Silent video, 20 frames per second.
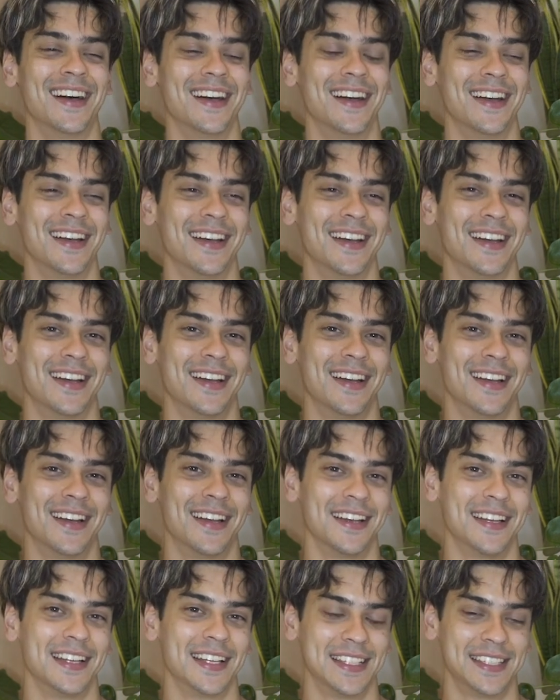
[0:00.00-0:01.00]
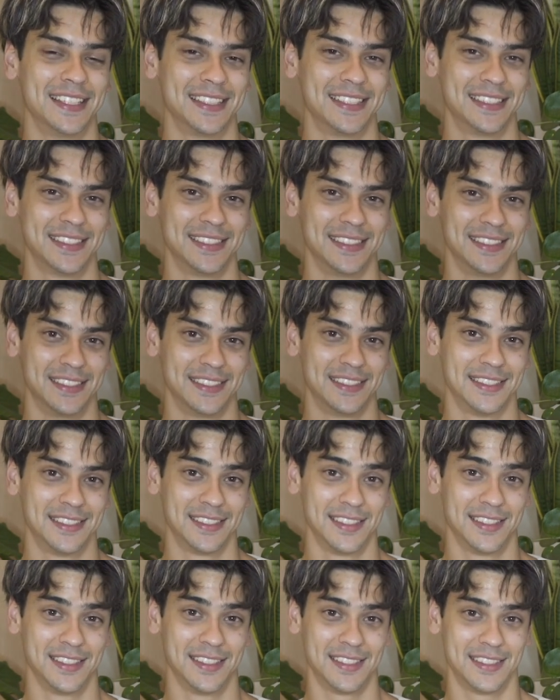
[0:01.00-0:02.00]

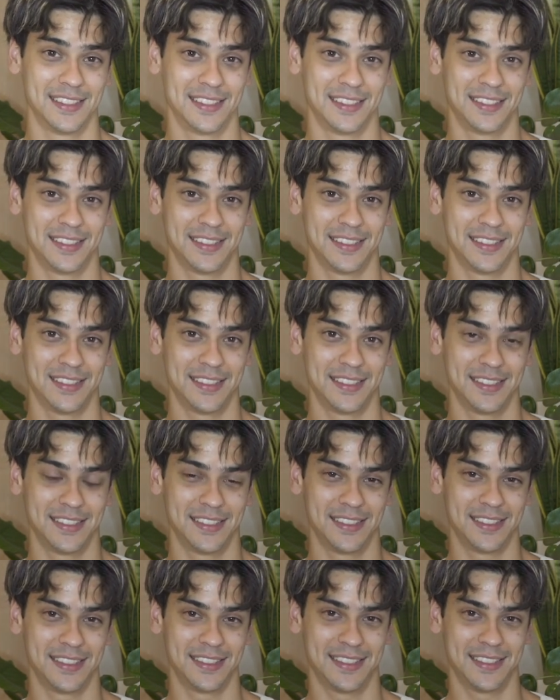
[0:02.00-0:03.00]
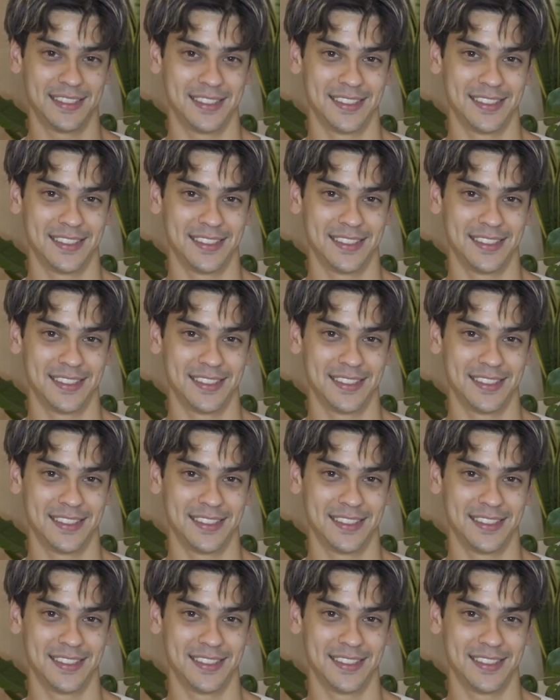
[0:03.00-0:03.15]
This person isn't speaking.